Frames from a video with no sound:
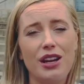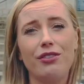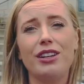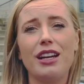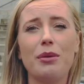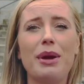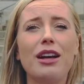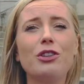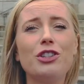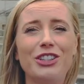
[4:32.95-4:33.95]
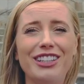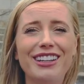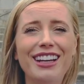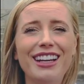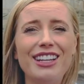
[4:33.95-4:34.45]
every young male
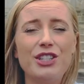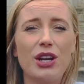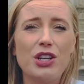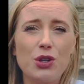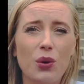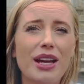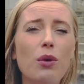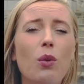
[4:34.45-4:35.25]
should enjoy.